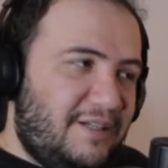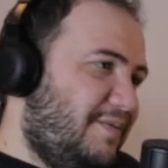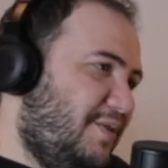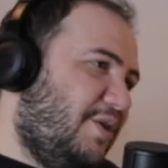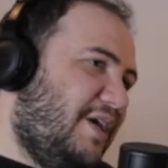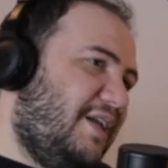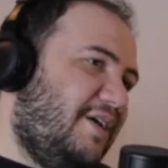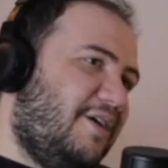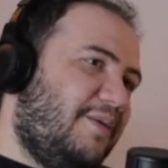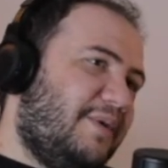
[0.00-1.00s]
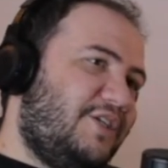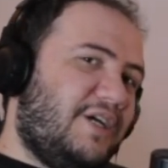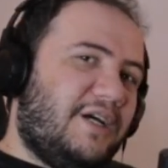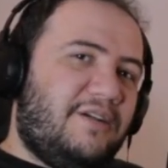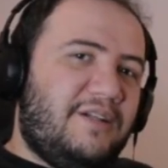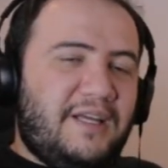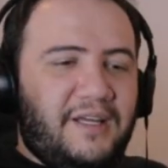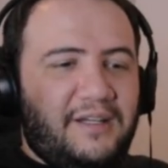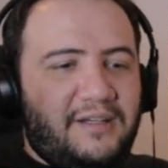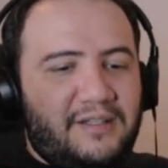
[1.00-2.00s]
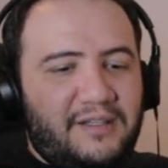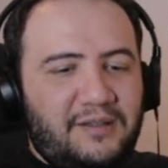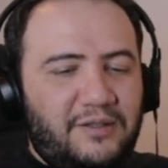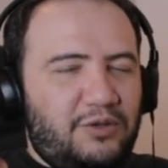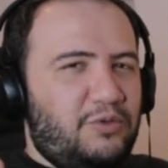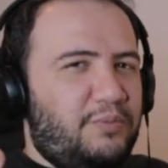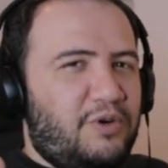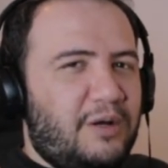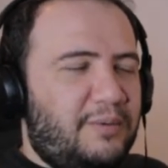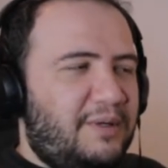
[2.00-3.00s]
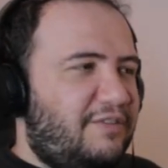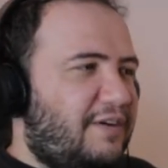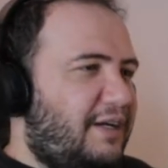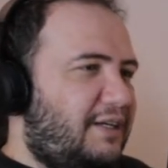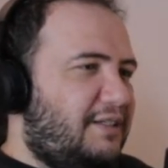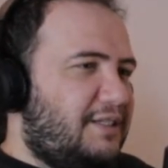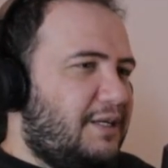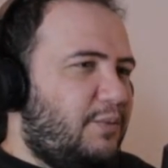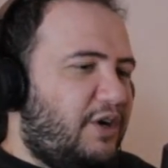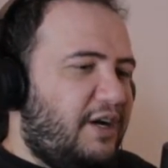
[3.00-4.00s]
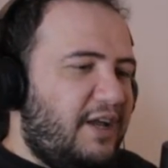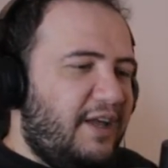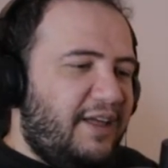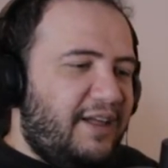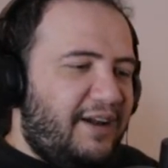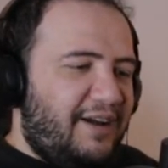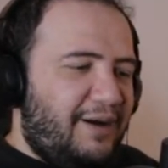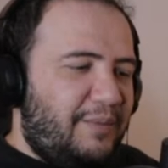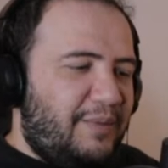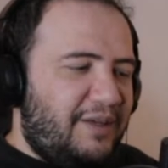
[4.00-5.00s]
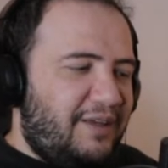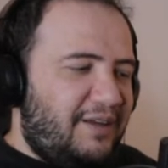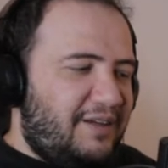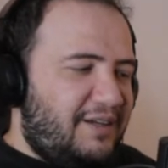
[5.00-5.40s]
go ahead on my channel and you'll probably find it somewhere. I think